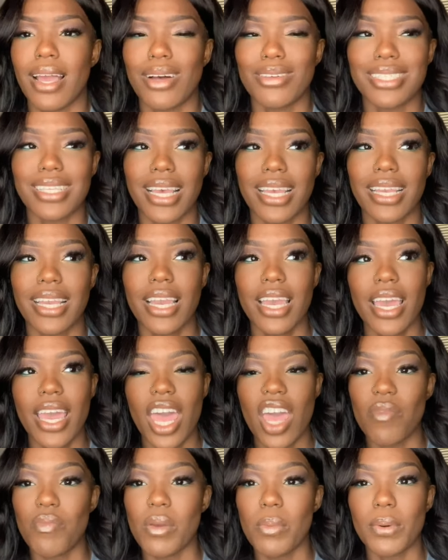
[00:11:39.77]
I was like,
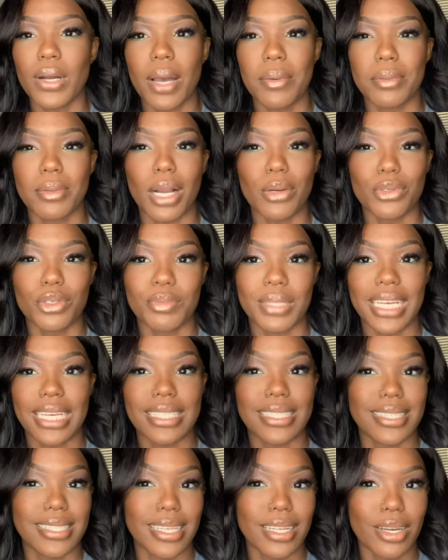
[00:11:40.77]
if people come in my room, they
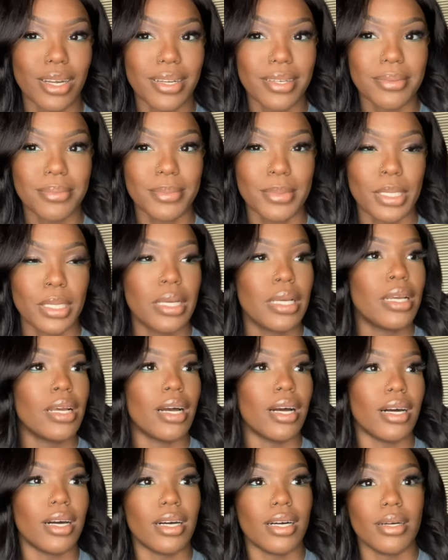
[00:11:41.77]
can sit on
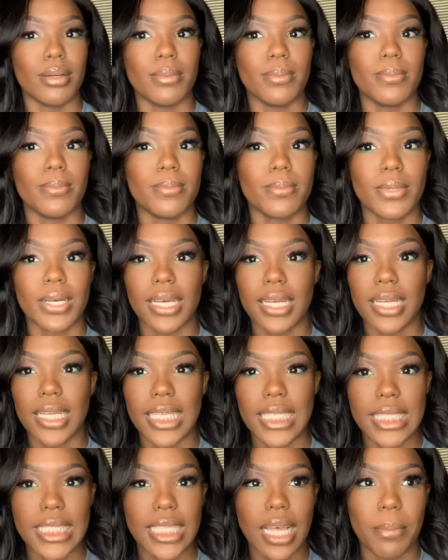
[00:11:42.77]
them,
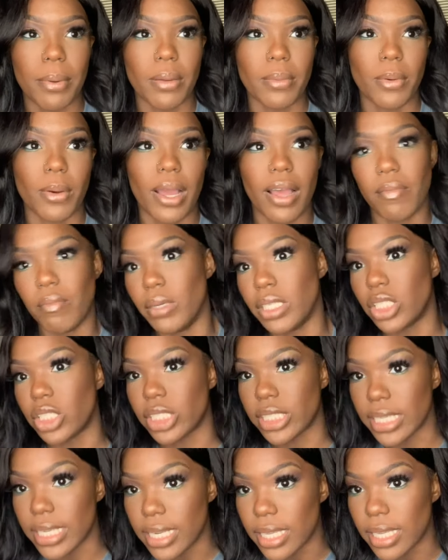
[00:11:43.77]
because I probably don't have much
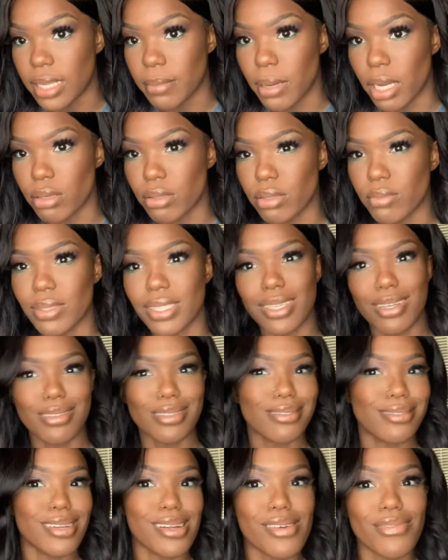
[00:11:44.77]
seating in my room. So,
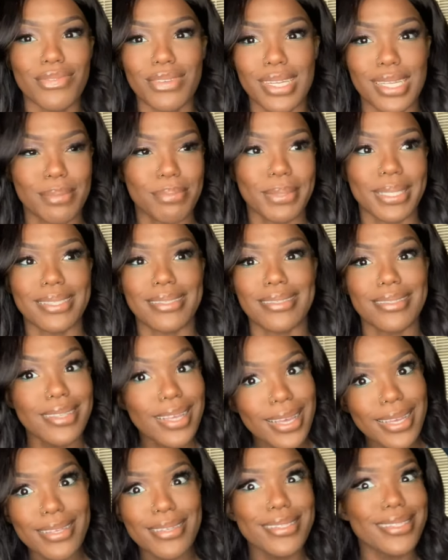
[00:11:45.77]
you know, if you need a place to
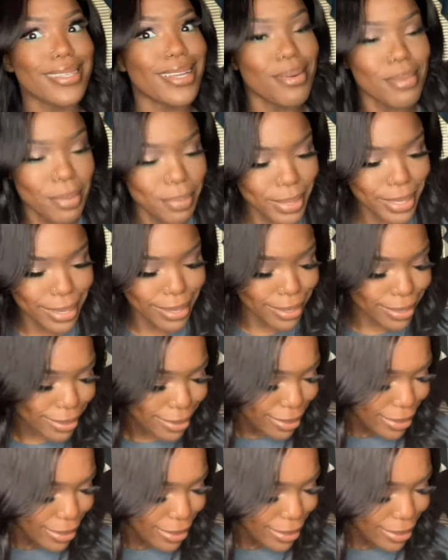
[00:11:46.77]
sit, so I'm in.